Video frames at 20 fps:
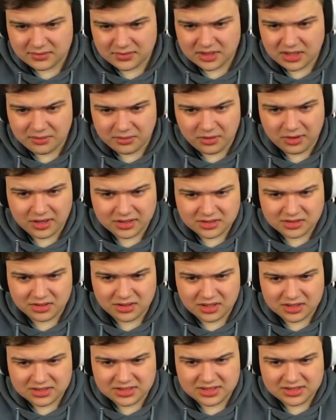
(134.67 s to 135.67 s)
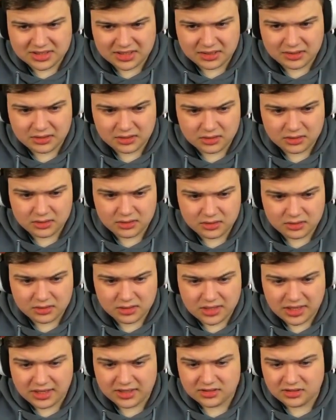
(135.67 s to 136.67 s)
Come on, as long as these
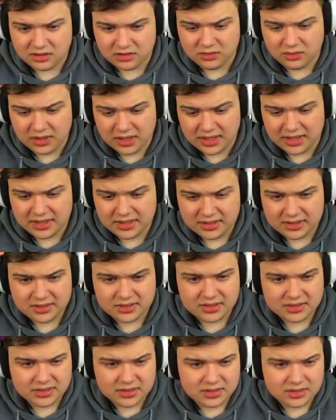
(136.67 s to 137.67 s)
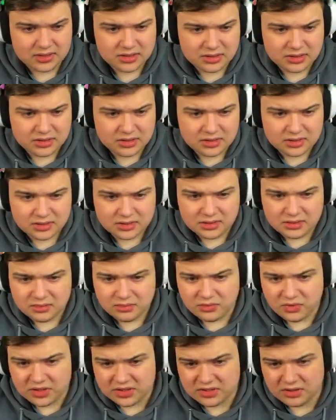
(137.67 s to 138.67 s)
things hold the way.
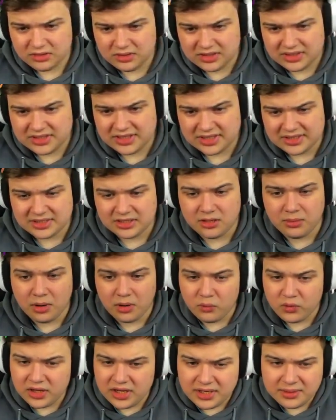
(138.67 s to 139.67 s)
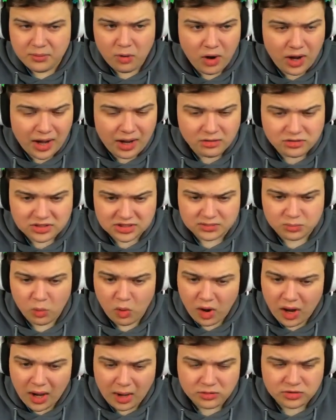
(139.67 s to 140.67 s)
But it's only sixty. Come on, we need more houses.
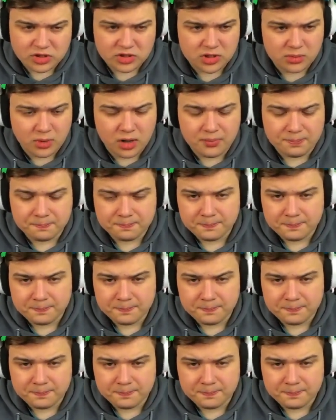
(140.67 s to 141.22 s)
More houses. Come on.